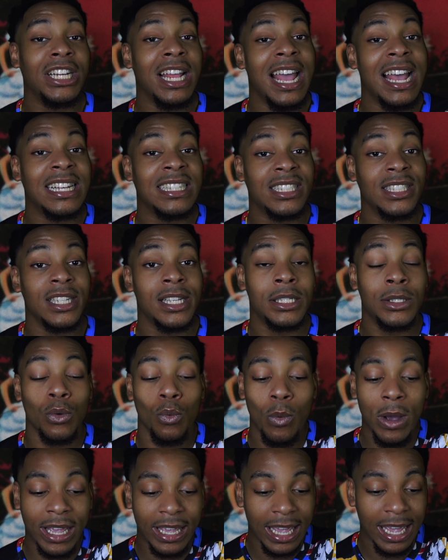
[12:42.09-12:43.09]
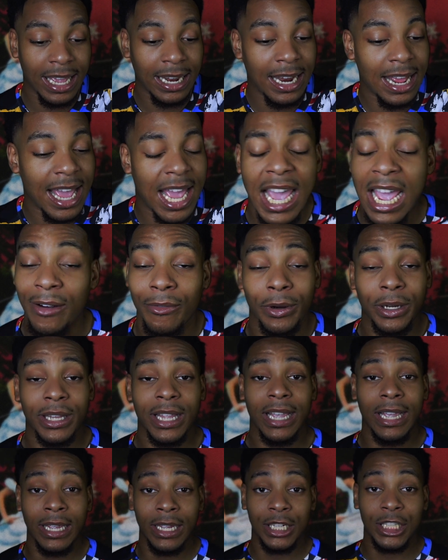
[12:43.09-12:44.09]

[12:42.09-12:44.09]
has this wicked everything.